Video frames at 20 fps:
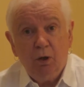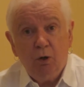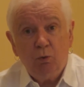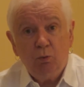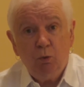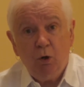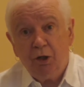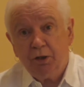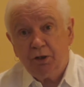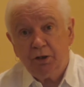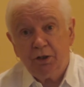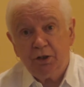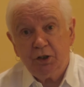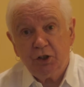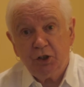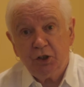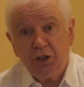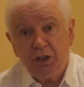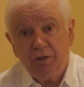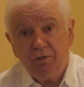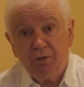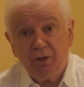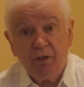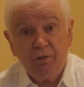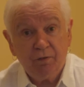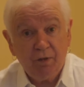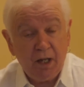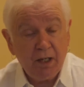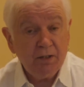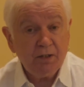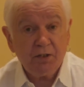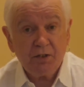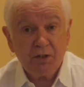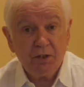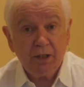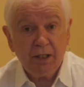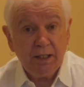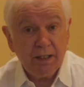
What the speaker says: What are the chief events and